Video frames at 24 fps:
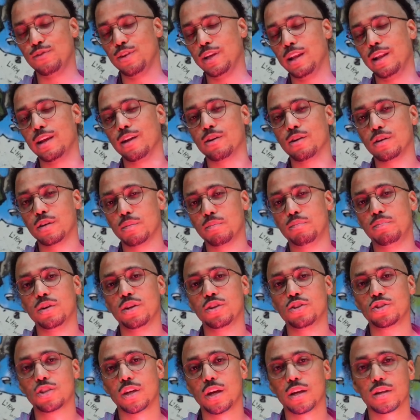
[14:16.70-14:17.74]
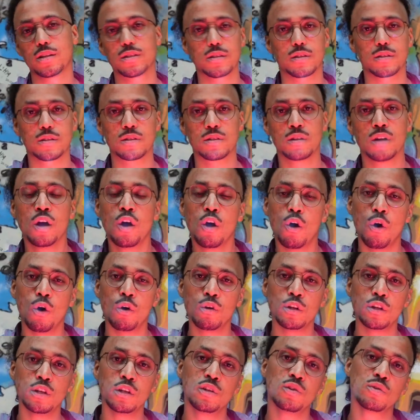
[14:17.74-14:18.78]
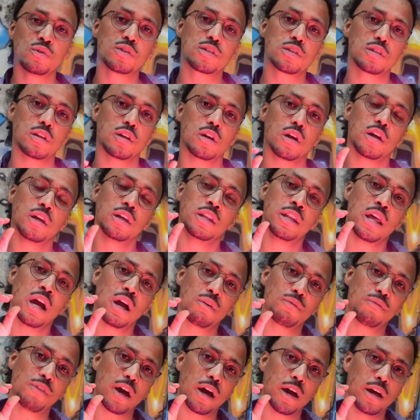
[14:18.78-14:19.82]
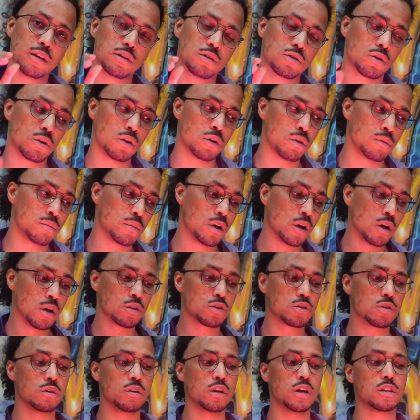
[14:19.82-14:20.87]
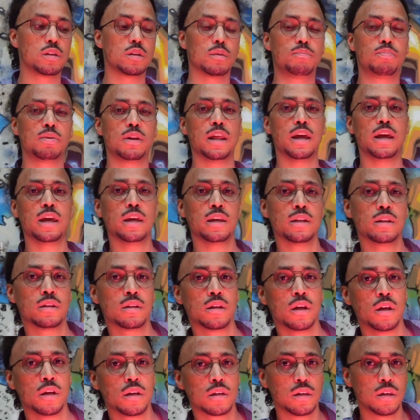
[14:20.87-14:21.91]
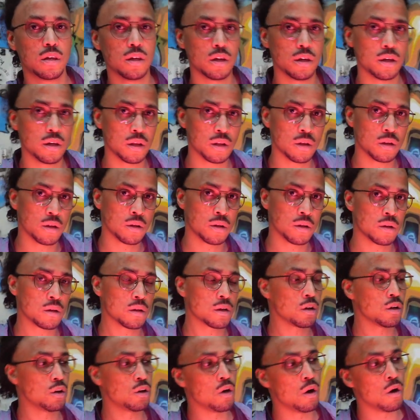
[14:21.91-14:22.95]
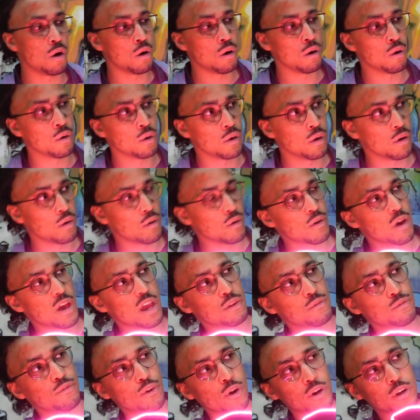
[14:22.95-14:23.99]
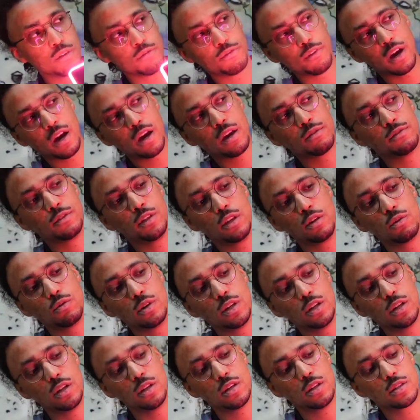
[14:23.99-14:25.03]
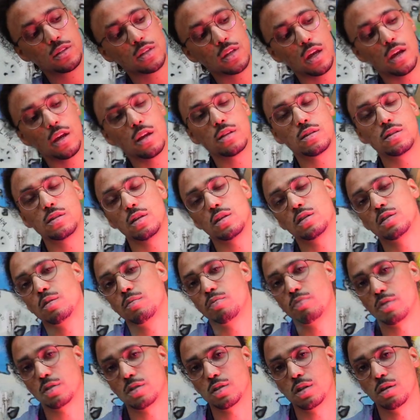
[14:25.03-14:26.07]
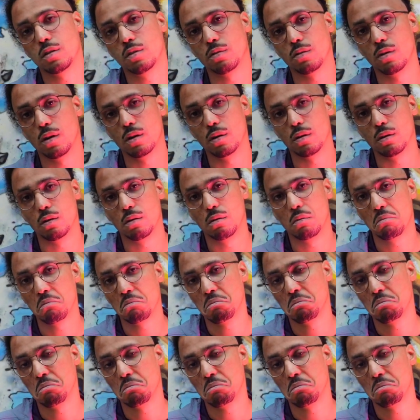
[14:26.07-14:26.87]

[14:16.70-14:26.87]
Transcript: feeling on the pitch axis. Only use enough I term so that the plane can go at 45 degrees at 60% throttle.